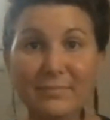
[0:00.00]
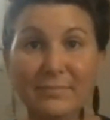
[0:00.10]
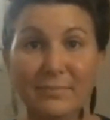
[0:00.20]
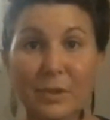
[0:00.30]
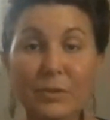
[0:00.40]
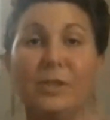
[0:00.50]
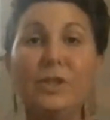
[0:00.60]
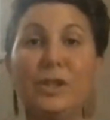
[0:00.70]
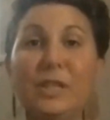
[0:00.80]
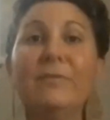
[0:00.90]
you can
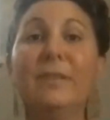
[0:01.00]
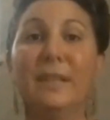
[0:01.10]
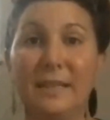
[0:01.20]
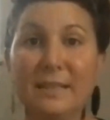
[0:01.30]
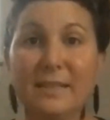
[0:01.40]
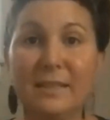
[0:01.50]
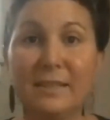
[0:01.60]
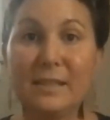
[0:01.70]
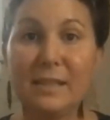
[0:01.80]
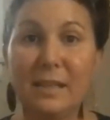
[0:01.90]
shift this
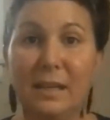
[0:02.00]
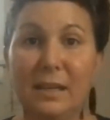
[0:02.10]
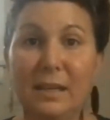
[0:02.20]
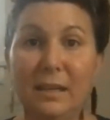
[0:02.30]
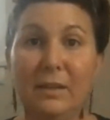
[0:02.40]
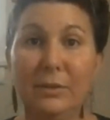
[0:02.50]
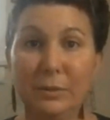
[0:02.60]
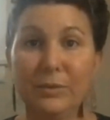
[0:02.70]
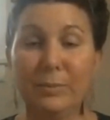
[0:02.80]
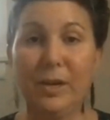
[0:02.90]

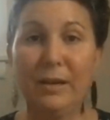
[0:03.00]
through the breath.